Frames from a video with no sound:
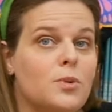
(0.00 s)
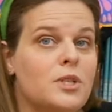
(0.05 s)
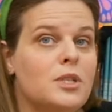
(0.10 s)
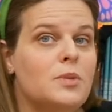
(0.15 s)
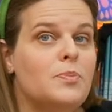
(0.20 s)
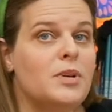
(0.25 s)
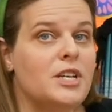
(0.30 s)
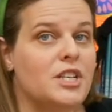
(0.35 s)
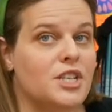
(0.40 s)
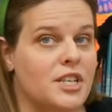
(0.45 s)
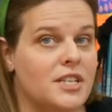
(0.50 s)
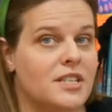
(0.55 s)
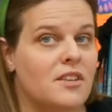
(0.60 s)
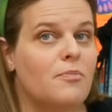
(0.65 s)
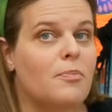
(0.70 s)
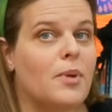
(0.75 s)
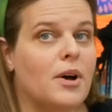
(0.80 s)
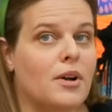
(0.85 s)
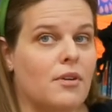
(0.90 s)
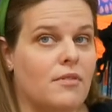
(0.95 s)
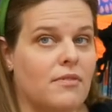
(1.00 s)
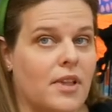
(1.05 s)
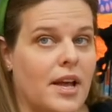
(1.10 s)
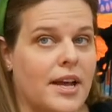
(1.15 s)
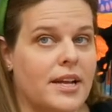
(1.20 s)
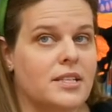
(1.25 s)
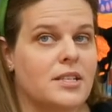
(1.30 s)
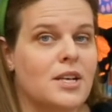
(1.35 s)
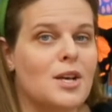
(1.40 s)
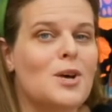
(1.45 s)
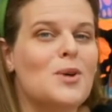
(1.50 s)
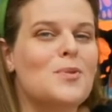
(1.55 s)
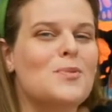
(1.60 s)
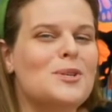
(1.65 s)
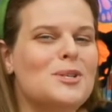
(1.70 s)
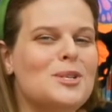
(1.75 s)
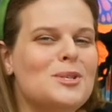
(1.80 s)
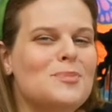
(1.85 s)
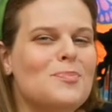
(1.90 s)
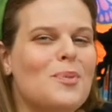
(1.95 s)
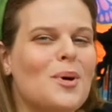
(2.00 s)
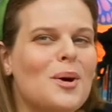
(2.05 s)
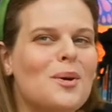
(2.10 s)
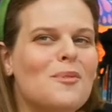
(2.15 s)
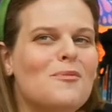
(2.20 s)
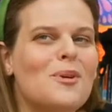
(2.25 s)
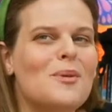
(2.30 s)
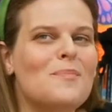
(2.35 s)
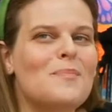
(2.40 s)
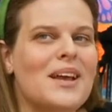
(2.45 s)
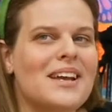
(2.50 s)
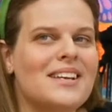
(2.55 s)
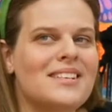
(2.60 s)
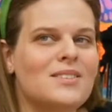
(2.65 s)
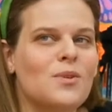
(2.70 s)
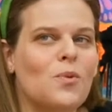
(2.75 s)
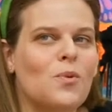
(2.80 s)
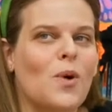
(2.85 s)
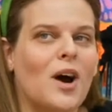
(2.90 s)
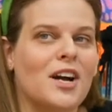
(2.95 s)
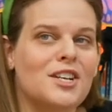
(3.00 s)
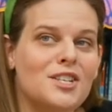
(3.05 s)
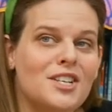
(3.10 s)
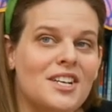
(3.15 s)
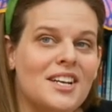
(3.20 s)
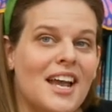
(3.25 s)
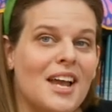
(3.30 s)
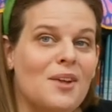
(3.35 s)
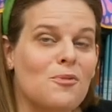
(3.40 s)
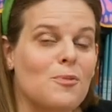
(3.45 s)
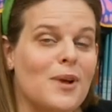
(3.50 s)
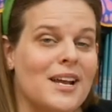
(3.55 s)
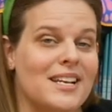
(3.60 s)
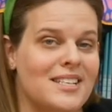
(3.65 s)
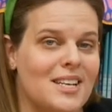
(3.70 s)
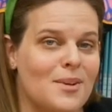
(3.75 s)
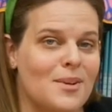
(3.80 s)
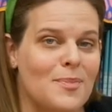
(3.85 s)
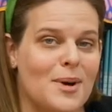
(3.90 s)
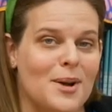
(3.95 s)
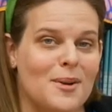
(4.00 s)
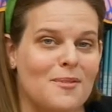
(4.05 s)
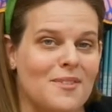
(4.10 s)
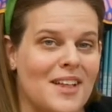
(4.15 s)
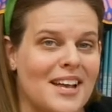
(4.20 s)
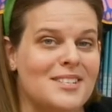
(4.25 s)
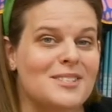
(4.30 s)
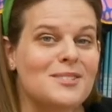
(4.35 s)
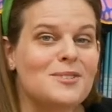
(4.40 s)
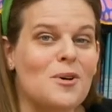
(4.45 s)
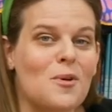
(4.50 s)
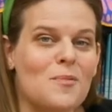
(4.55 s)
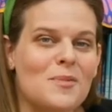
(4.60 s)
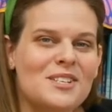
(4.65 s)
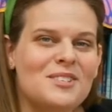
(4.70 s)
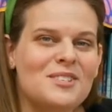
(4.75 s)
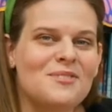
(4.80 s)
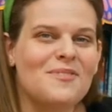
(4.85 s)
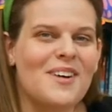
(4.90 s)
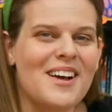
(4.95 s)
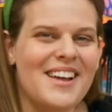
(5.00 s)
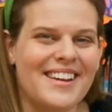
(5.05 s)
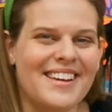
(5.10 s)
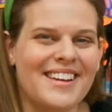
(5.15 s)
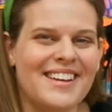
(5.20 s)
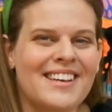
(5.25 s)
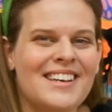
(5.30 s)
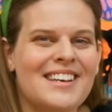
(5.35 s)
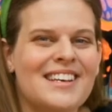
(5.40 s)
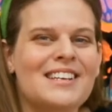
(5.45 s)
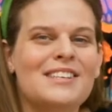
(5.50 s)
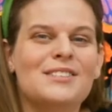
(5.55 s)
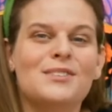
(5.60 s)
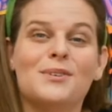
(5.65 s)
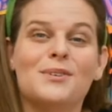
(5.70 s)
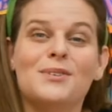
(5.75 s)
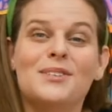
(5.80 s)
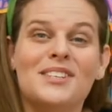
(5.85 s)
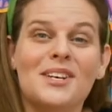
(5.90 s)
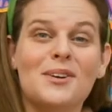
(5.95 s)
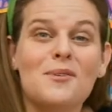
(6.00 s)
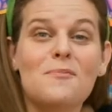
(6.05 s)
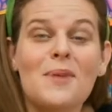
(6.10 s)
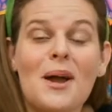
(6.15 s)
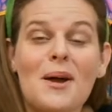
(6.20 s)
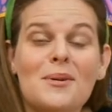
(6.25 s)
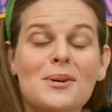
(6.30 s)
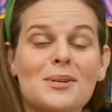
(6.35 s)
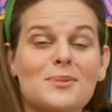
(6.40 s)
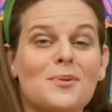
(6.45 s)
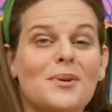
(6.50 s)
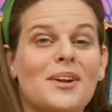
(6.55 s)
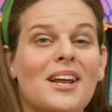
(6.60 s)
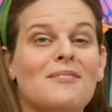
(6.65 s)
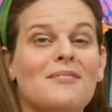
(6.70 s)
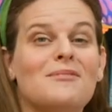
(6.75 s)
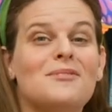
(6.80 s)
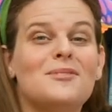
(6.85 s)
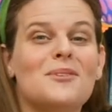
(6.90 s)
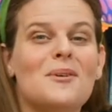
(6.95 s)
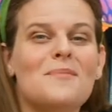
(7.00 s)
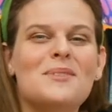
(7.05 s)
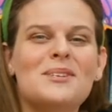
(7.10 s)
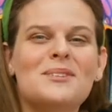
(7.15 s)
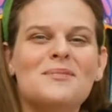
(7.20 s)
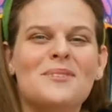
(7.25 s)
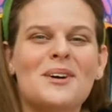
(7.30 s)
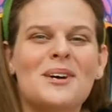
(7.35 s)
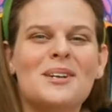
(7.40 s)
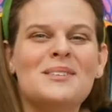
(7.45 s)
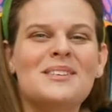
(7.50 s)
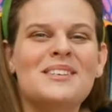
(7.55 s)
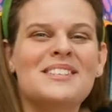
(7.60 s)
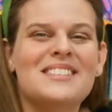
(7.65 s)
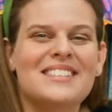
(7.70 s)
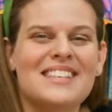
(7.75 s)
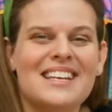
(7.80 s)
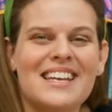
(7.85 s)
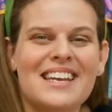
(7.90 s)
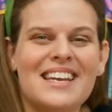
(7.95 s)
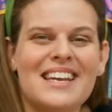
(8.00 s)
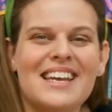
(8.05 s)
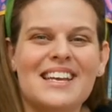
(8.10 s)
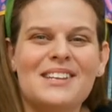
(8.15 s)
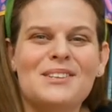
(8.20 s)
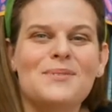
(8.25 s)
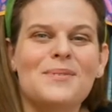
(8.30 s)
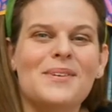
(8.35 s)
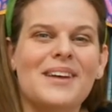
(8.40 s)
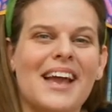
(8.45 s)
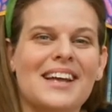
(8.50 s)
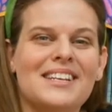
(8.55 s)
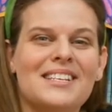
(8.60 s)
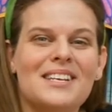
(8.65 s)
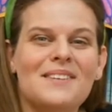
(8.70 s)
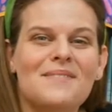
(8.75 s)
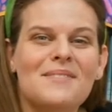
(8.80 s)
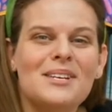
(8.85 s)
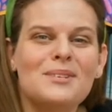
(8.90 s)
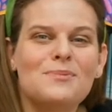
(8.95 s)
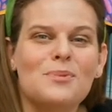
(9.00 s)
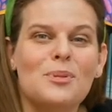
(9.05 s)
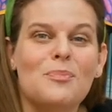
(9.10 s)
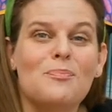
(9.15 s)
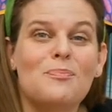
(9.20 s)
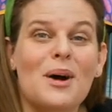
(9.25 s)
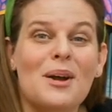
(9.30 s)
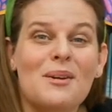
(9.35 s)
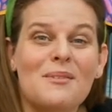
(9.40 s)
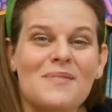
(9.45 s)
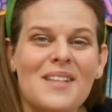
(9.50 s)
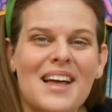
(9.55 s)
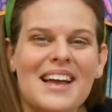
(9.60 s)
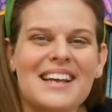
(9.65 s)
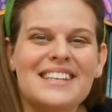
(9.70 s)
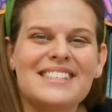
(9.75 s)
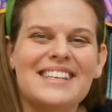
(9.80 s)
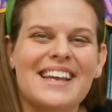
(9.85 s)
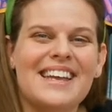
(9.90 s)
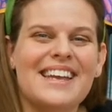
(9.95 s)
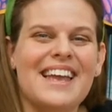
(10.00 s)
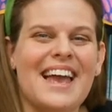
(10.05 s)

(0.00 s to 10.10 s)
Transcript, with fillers: species of butterflies, which is part of what makes watching and raising butterflies so much fun. So stick around because we're going to have so much fun singing and doing activities with butterflies and